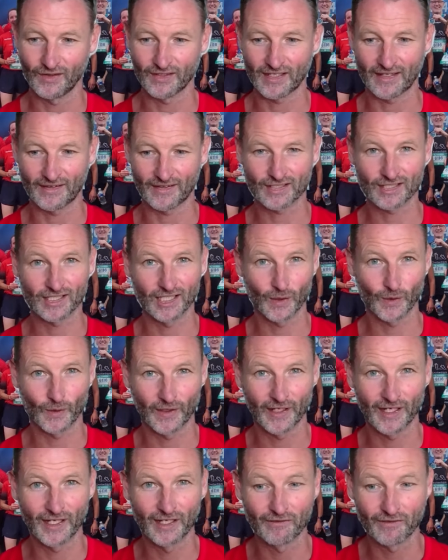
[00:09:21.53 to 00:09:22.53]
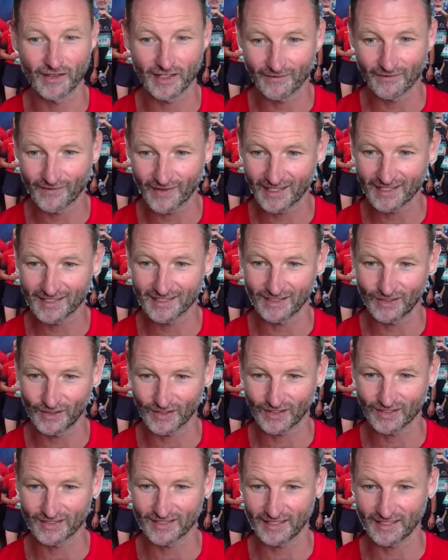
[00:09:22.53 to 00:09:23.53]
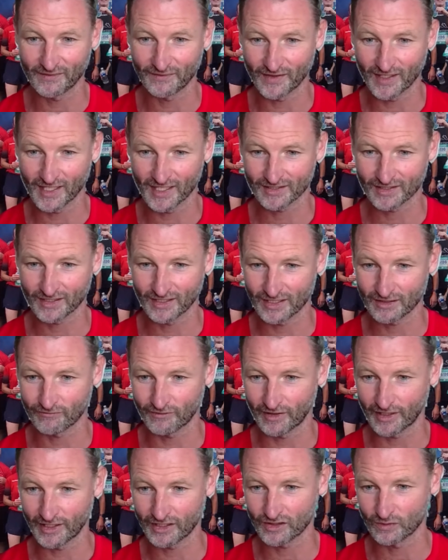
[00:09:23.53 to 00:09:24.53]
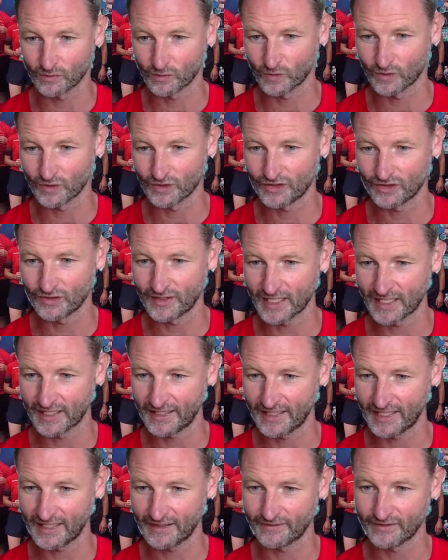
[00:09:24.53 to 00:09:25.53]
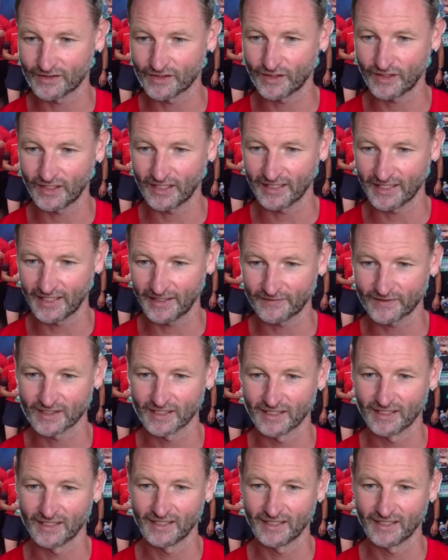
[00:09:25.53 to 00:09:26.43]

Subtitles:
at the slower end of the event and you can see the fast guys running towards you down here and turning left,